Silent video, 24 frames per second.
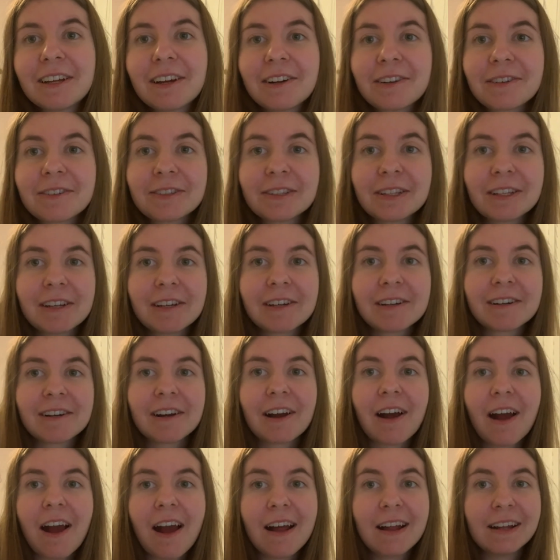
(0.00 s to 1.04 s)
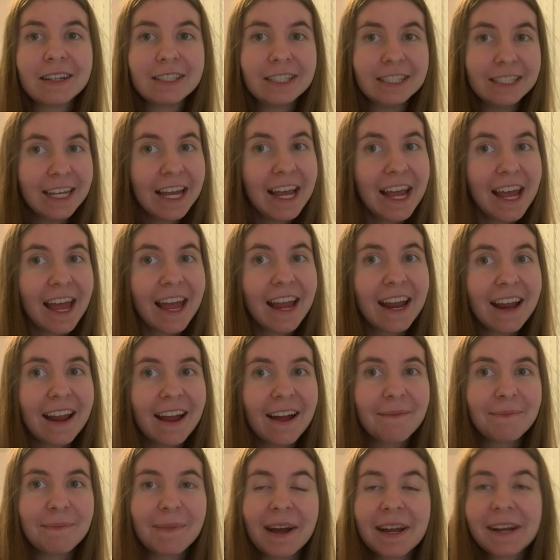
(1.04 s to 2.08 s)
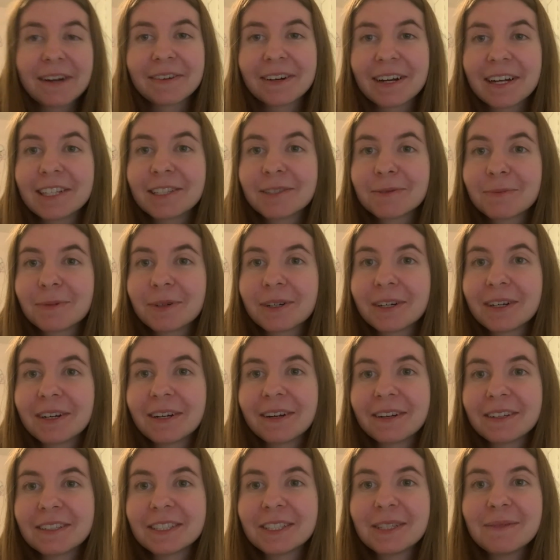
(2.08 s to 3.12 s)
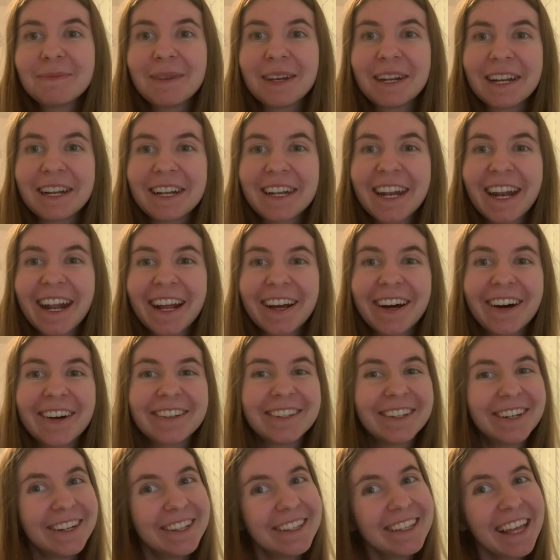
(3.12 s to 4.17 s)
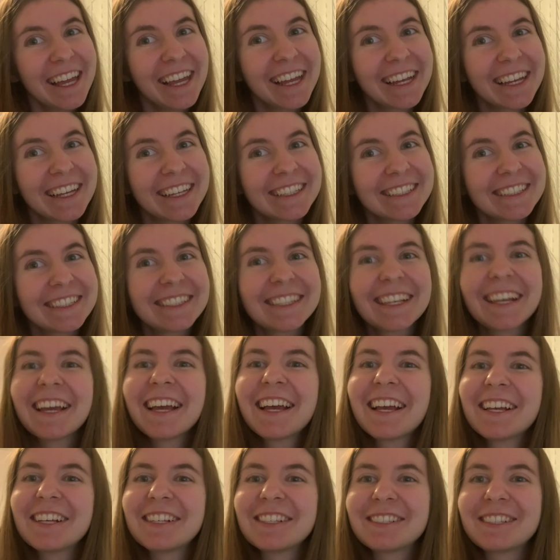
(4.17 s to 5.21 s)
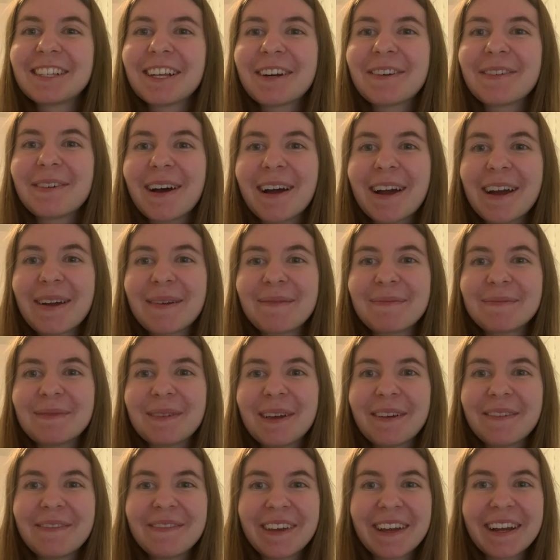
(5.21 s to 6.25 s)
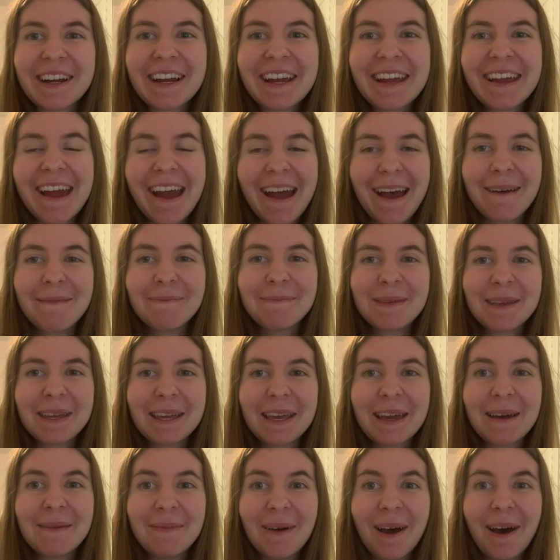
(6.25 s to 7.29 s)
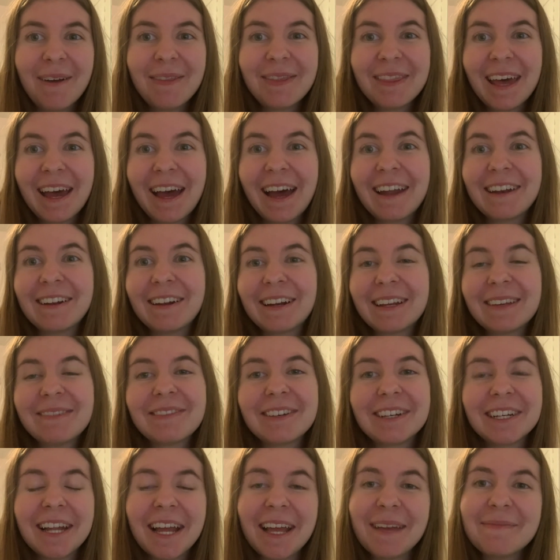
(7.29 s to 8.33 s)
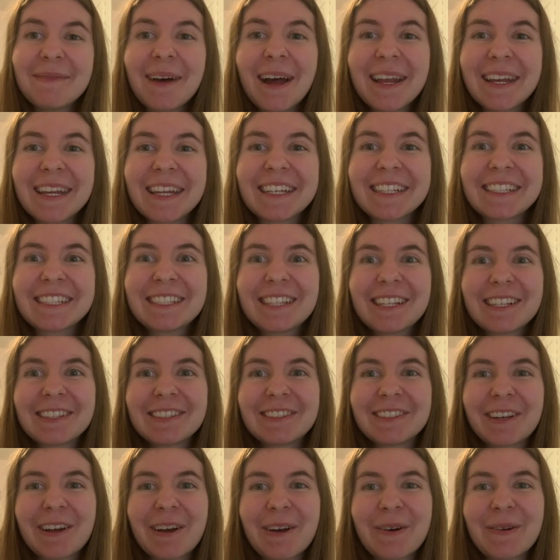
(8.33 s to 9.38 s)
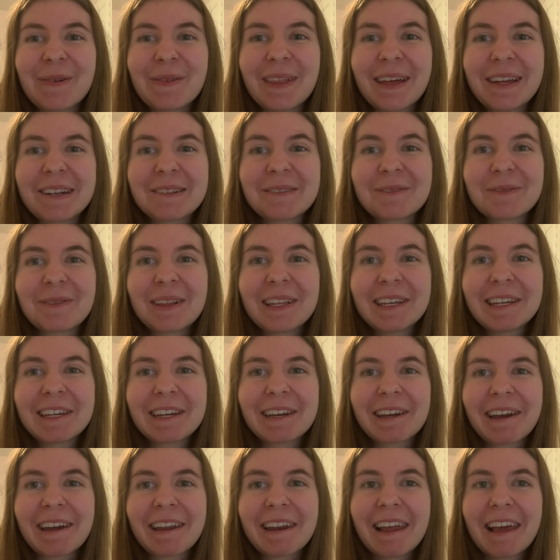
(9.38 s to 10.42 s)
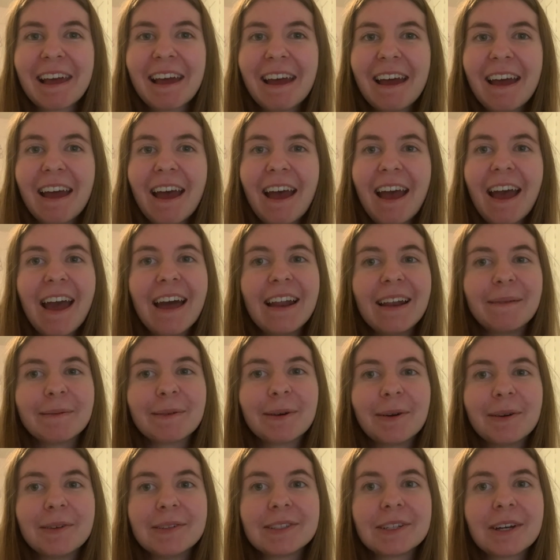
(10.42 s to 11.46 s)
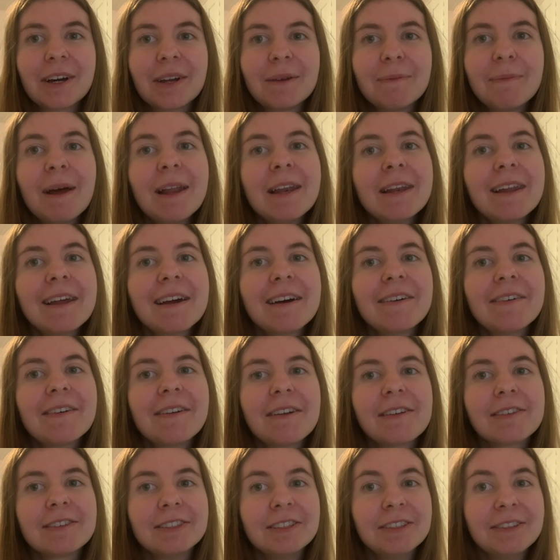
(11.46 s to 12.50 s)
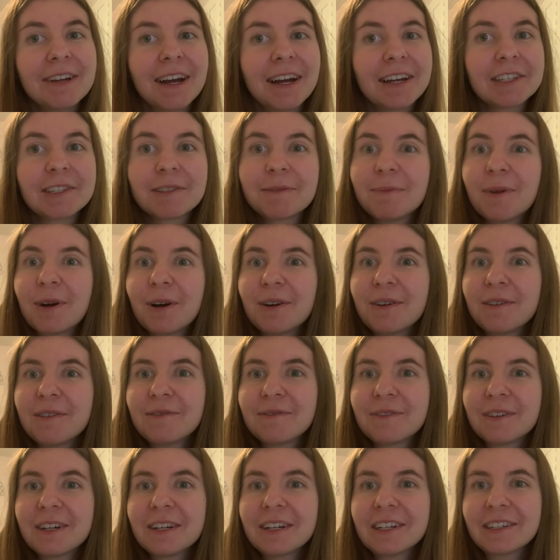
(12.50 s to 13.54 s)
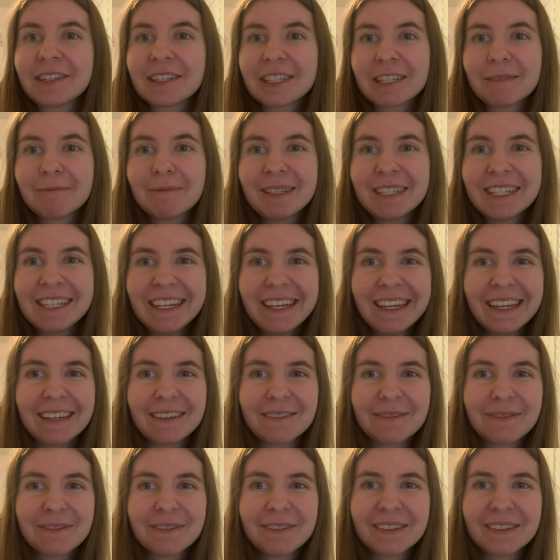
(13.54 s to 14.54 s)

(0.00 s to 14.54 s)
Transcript: earlier today, my grades were submitted and I got all A's. So I'm very happy about that. Not even an A minus. So that is really good. And I'm going to go to bed now and I'll see you guys tomorrow for Christmas Eve.